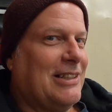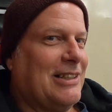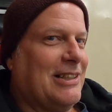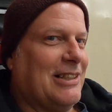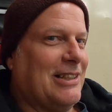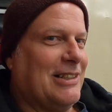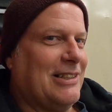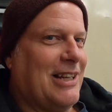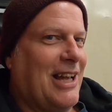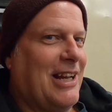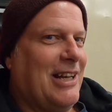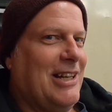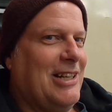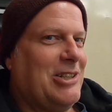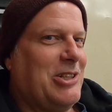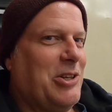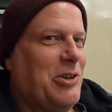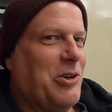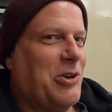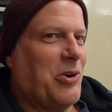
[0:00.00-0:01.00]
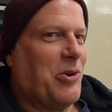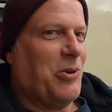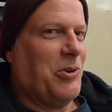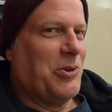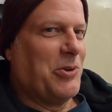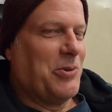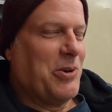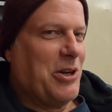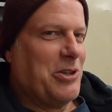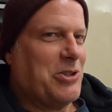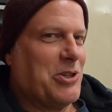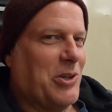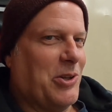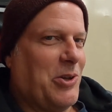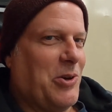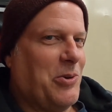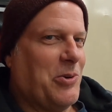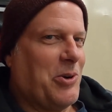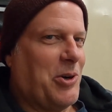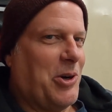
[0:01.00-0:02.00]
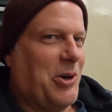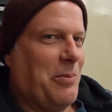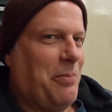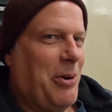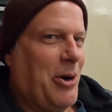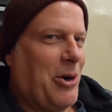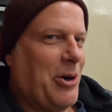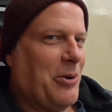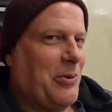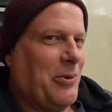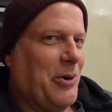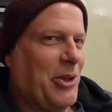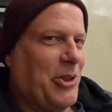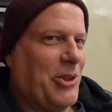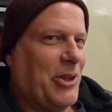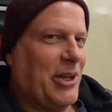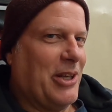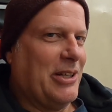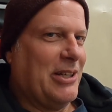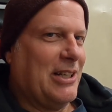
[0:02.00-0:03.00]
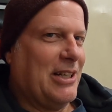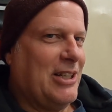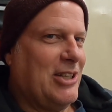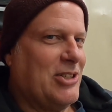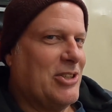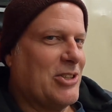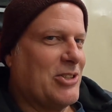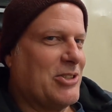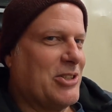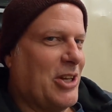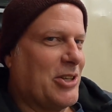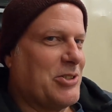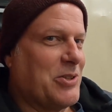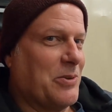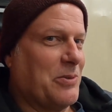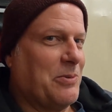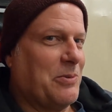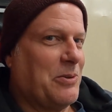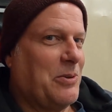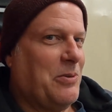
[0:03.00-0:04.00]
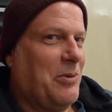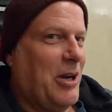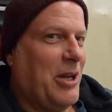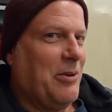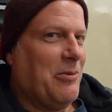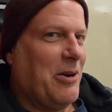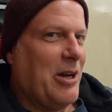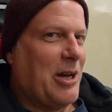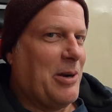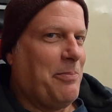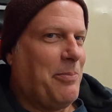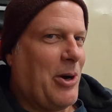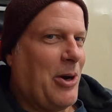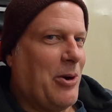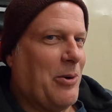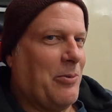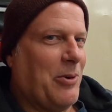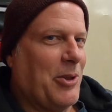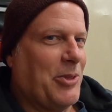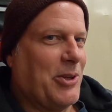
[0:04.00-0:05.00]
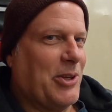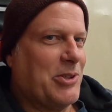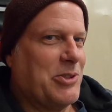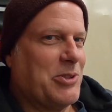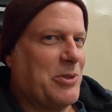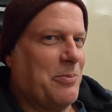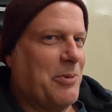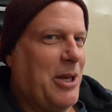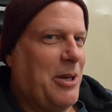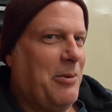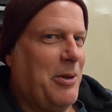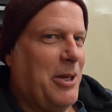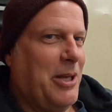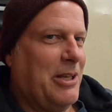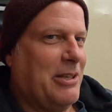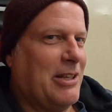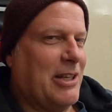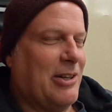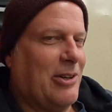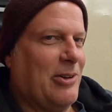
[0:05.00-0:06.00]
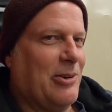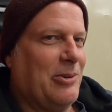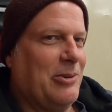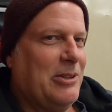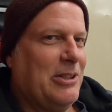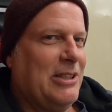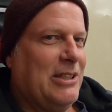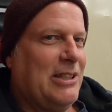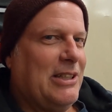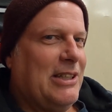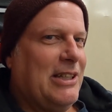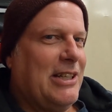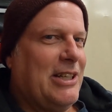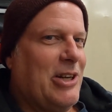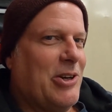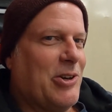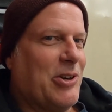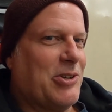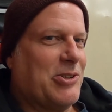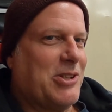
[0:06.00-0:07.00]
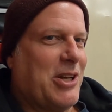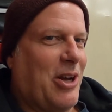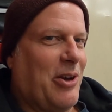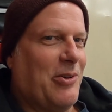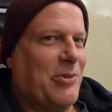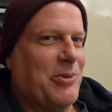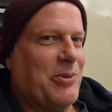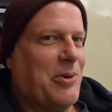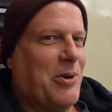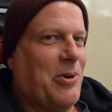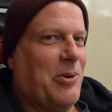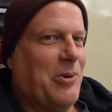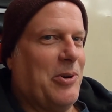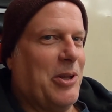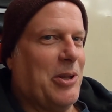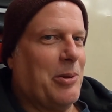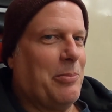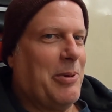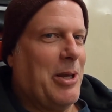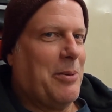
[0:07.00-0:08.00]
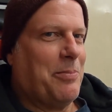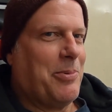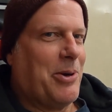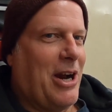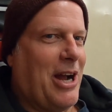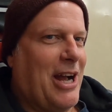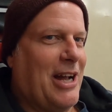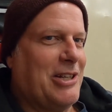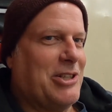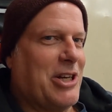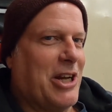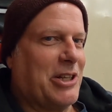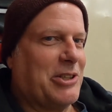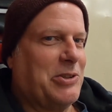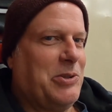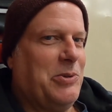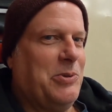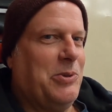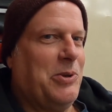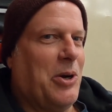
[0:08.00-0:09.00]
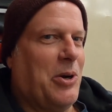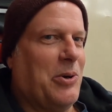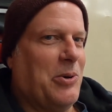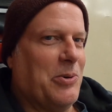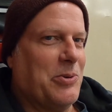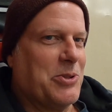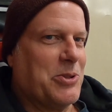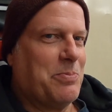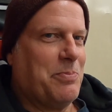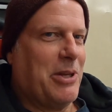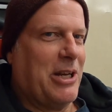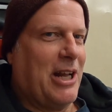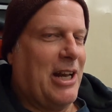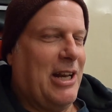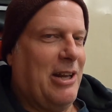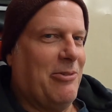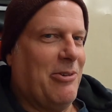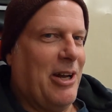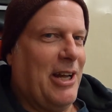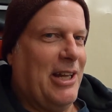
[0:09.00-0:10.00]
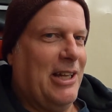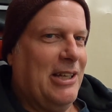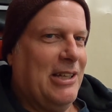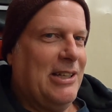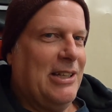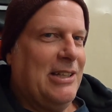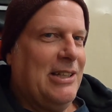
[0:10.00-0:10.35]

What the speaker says: 92-year-old original owner to part with it. He just doesn't quite want to part with it. So maybe, you know, years down the road, it'll be a project. Who knows? But anyway,